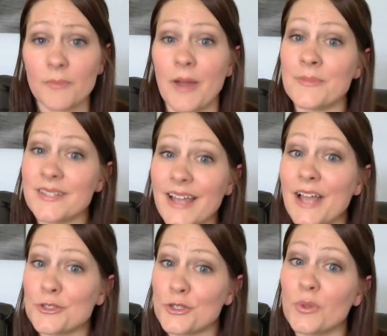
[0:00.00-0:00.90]
And mom's going
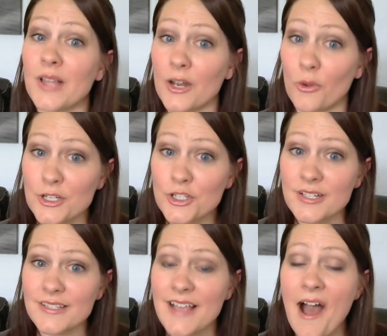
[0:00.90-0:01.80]
to ask you a lot of
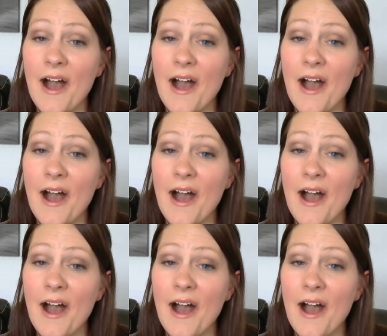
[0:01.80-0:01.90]
questions.